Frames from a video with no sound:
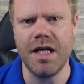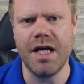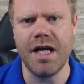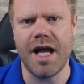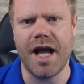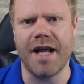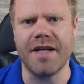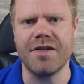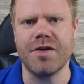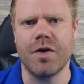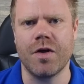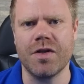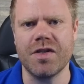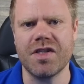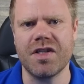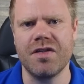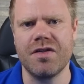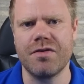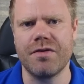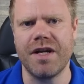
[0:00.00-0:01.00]
and
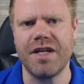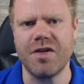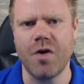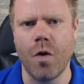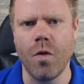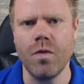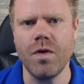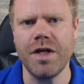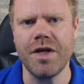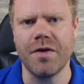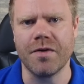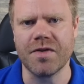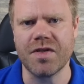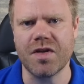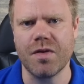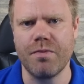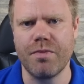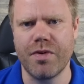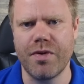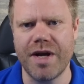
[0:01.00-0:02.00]
concentrate only on
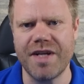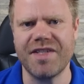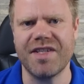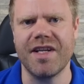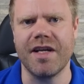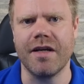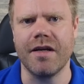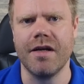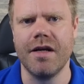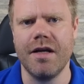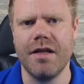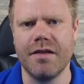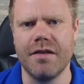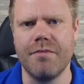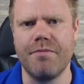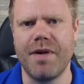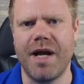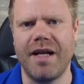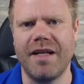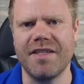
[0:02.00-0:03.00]
suppressing the
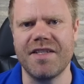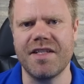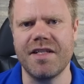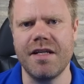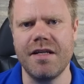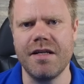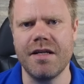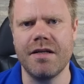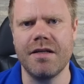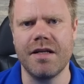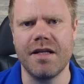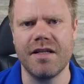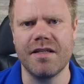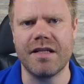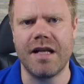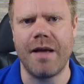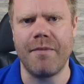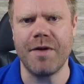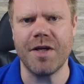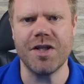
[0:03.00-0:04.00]
Palestinian
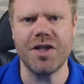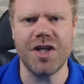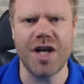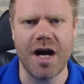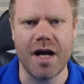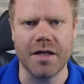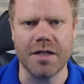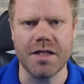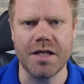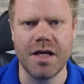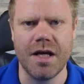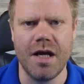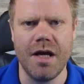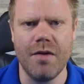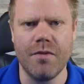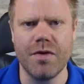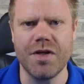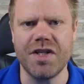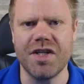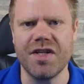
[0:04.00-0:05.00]
Islamic Jihad,
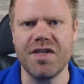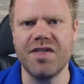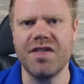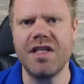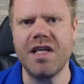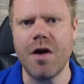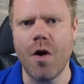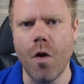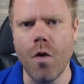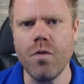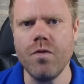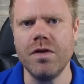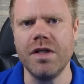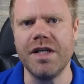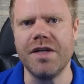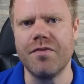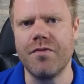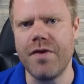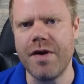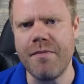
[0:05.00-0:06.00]
which is the only
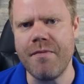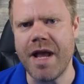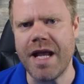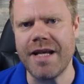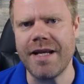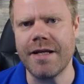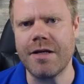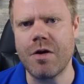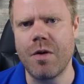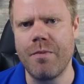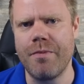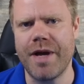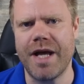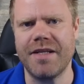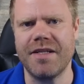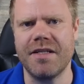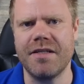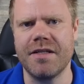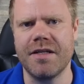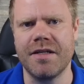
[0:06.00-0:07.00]
remaining
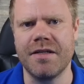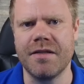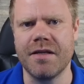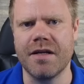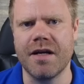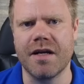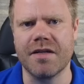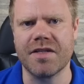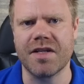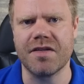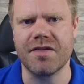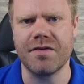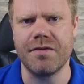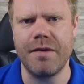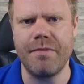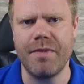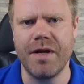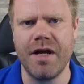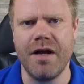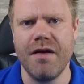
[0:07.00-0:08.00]
competitor in the Gaza
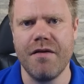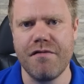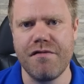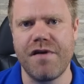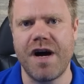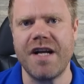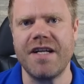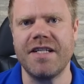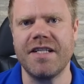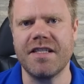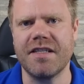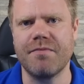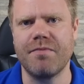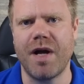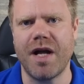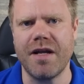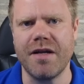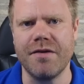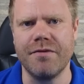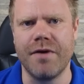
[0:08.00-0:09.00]
Strip, financed
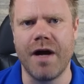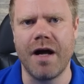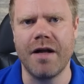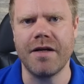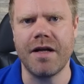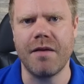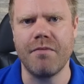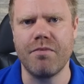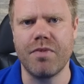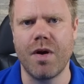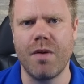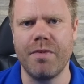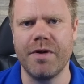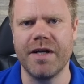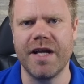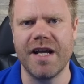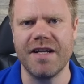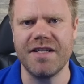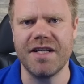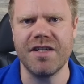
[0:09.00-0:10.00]
by Iran and
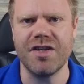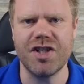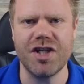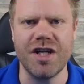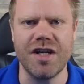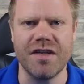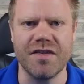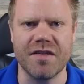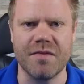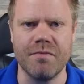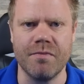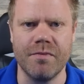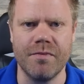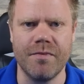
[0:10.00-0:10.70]
propagating Shiism.